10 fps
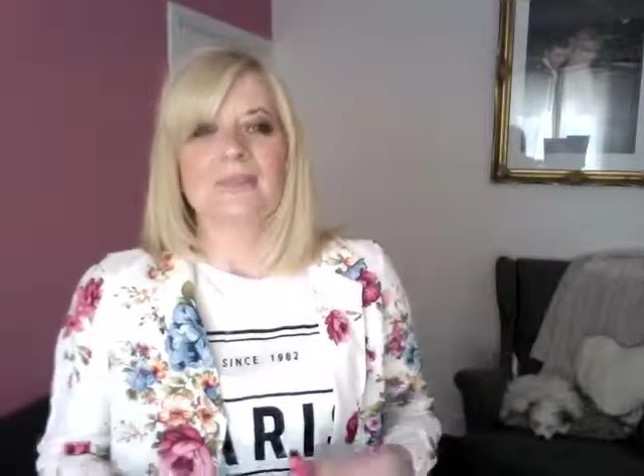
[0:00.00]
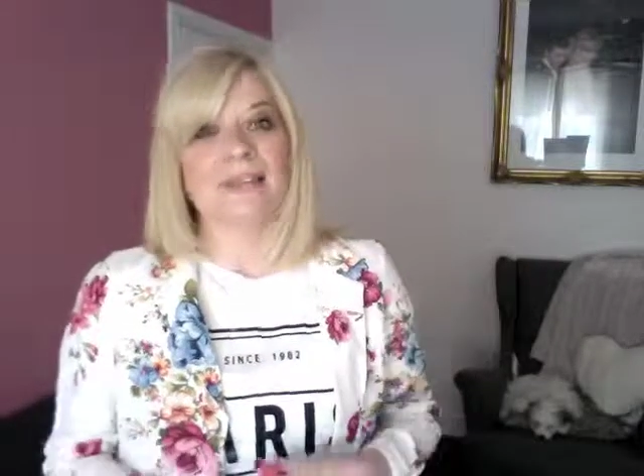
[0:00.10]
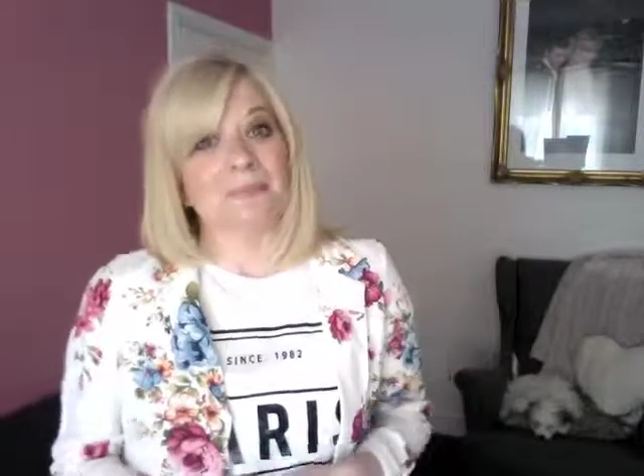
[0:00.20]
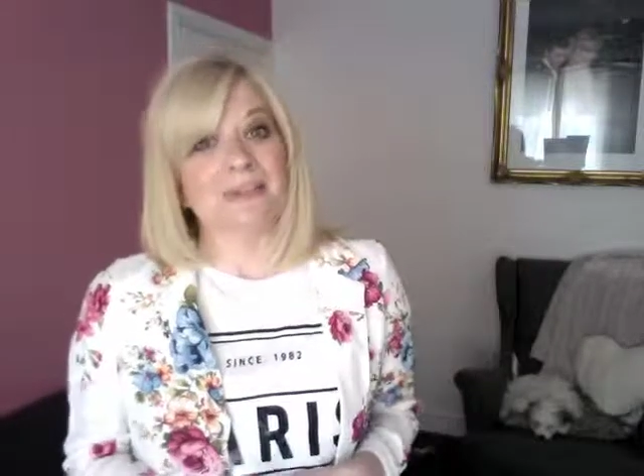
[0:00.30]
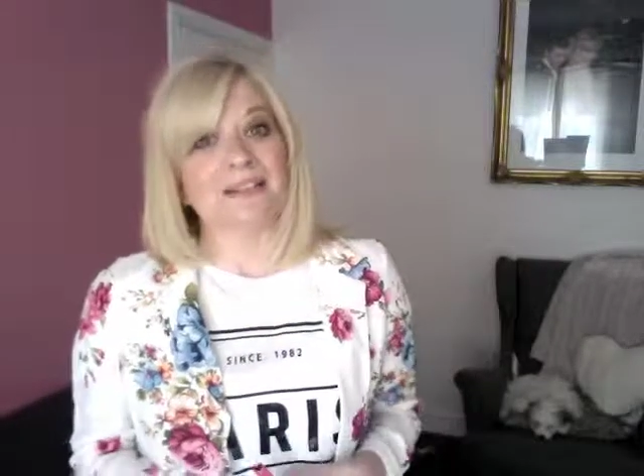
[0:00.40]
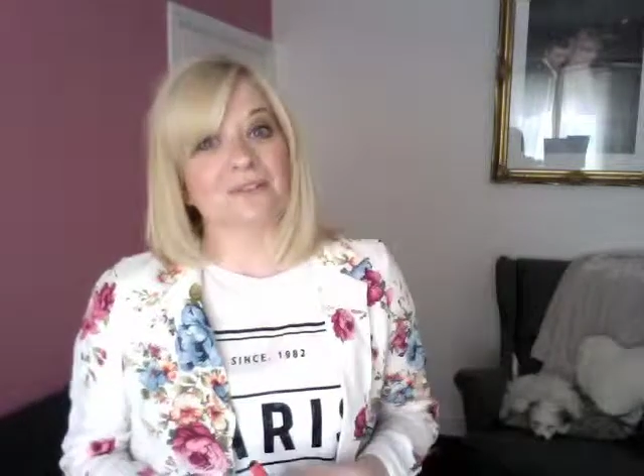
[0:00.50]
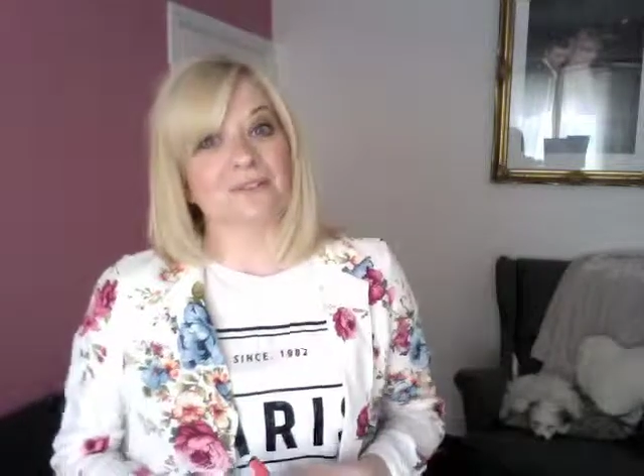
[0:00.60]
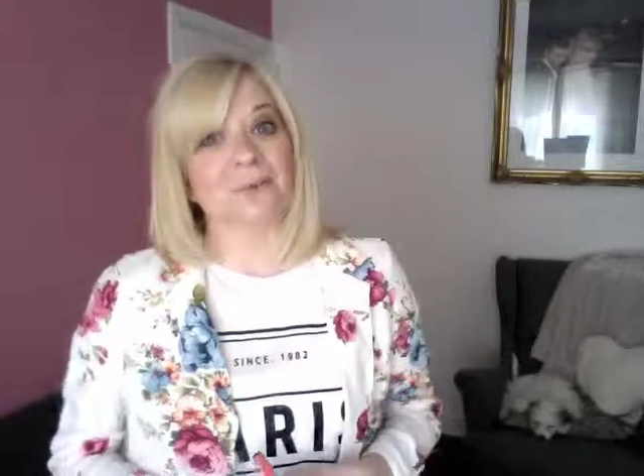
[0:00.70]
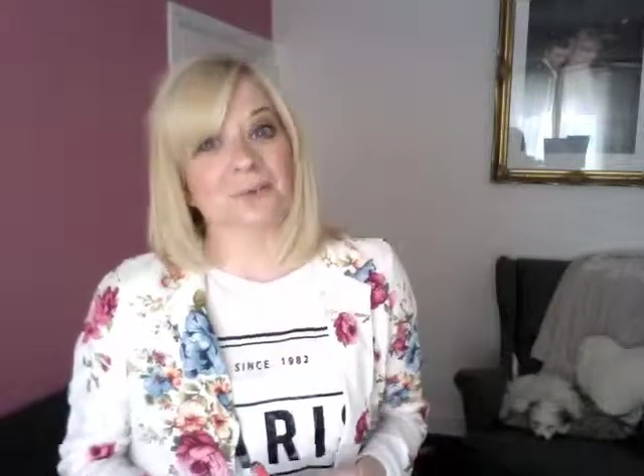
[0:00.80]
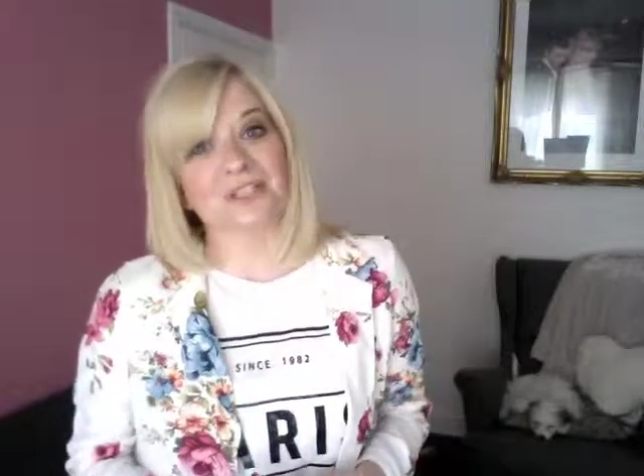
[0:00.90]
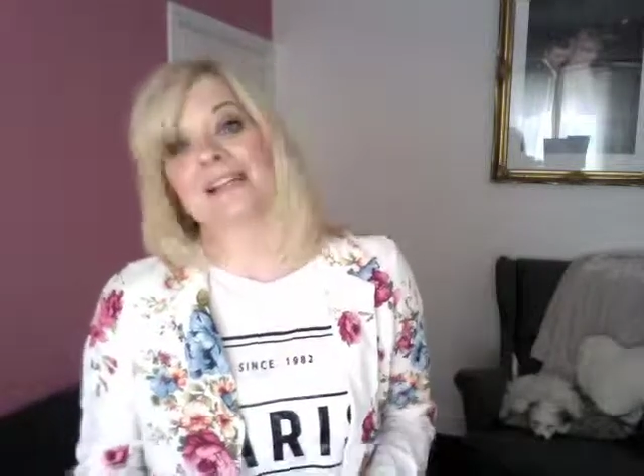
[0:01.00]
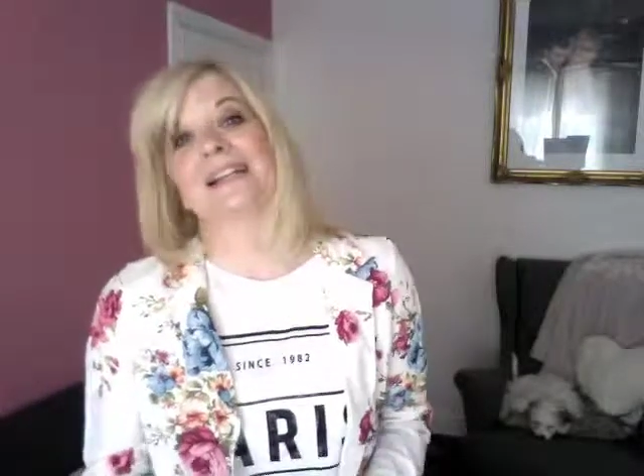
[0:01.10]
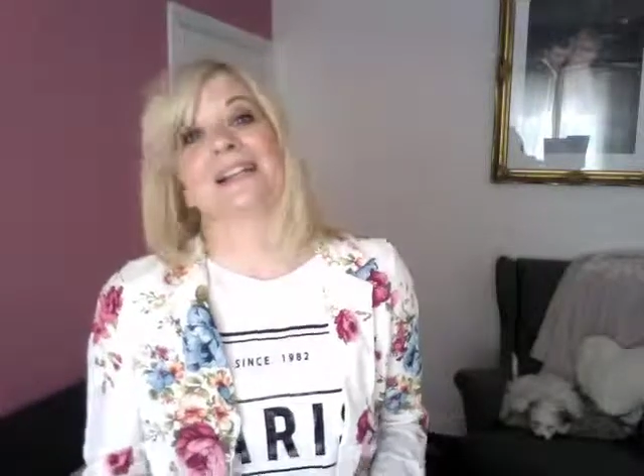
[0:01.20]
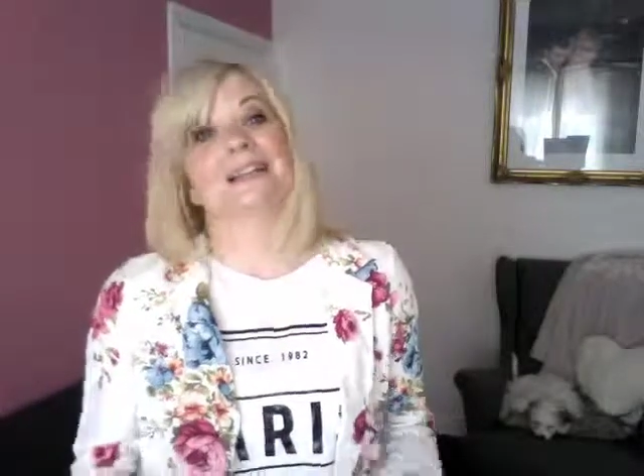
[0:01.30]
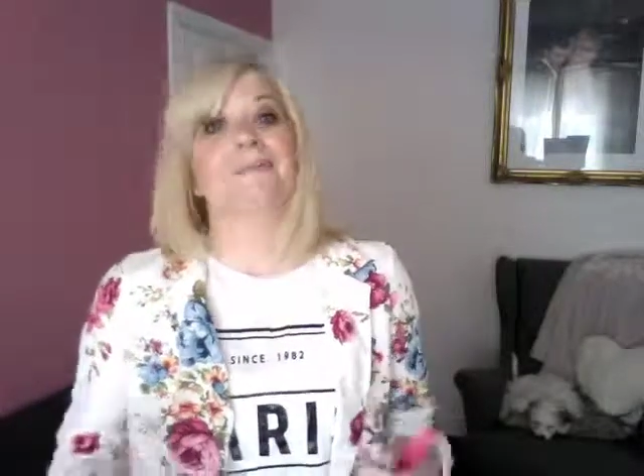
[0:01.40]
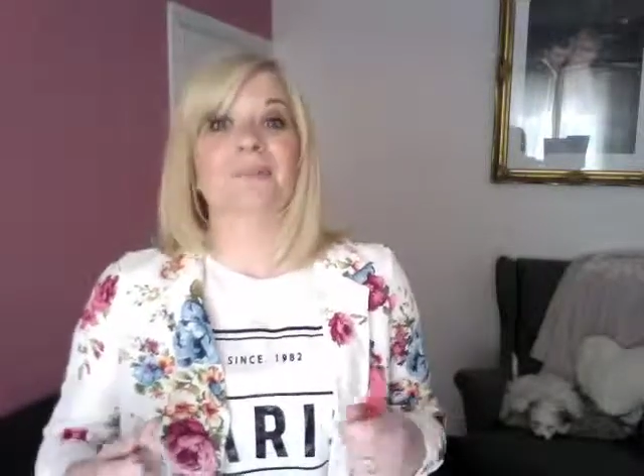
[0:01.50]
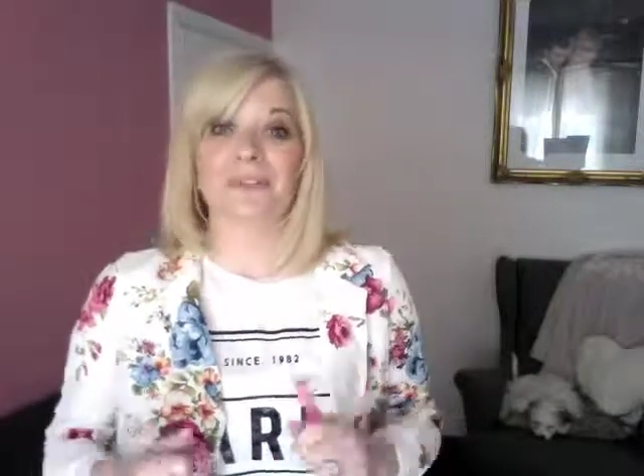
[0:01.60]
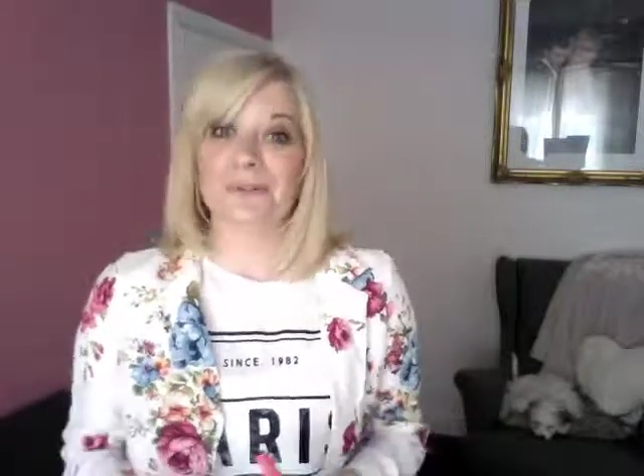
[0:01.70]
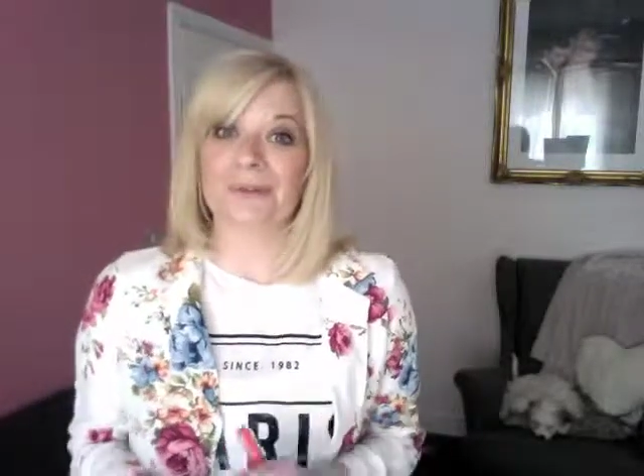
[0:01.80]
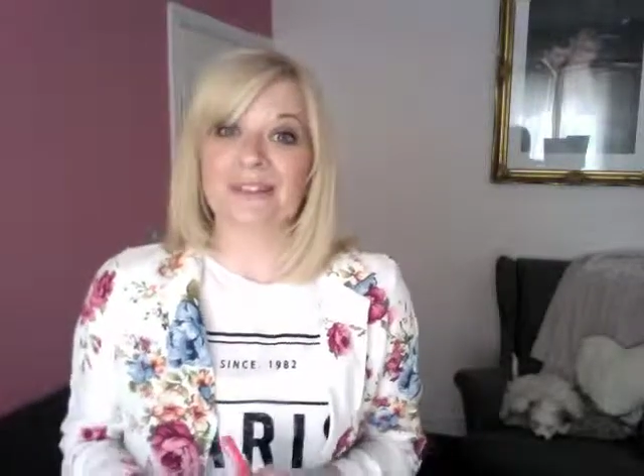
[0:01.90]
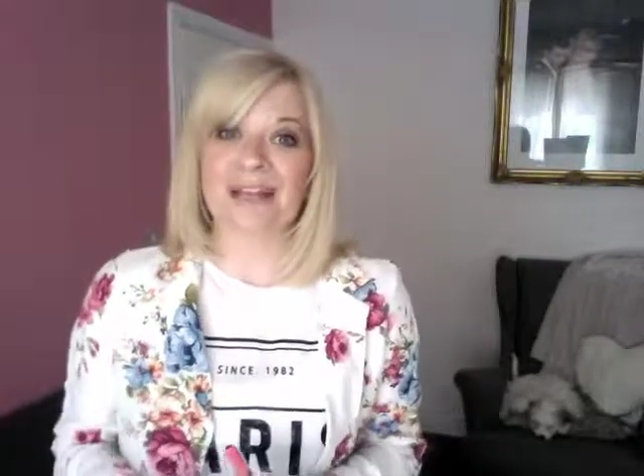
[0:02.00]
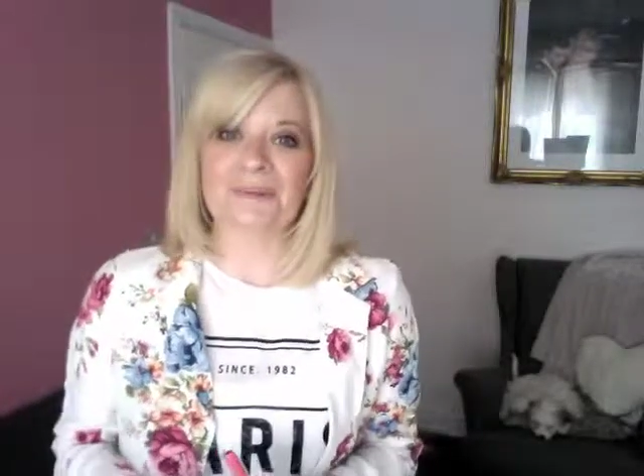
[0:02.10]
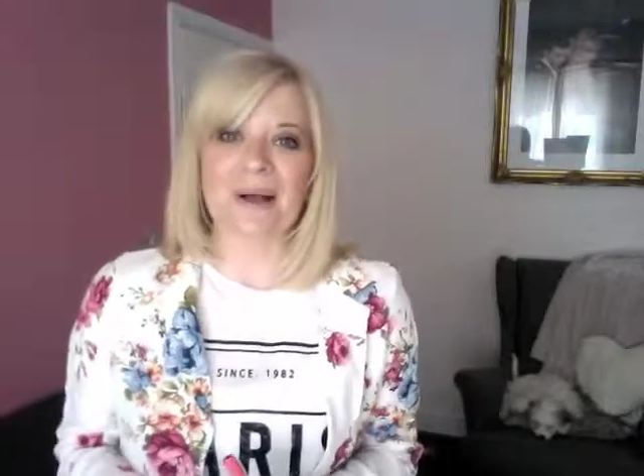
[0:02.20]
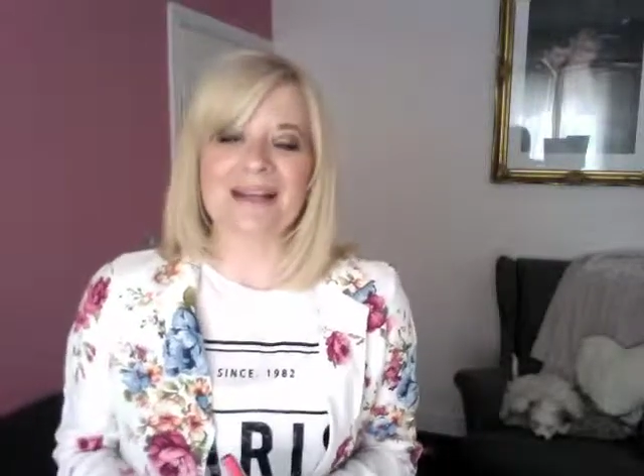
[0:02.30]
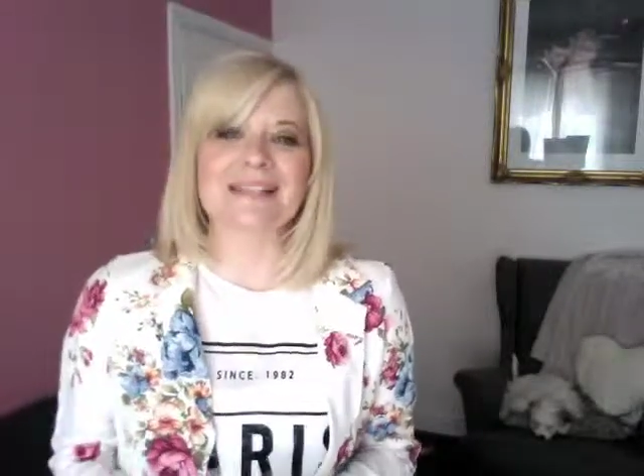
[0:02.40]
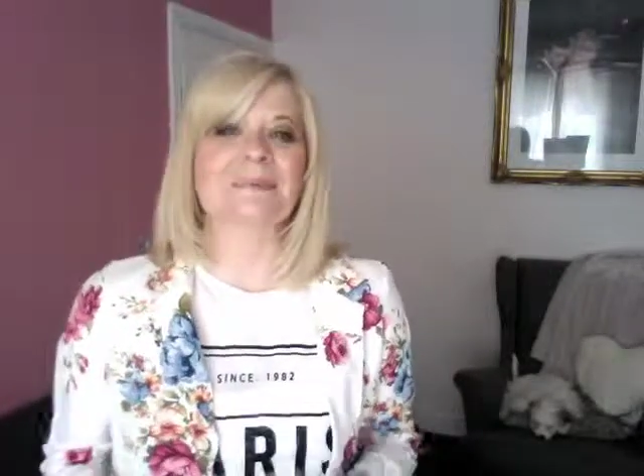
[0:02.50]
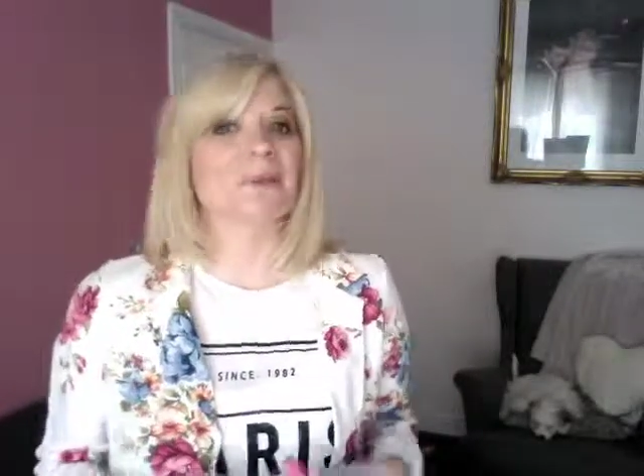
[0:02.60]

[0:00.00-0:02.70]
This means, unfortunately, that you're going to get wet,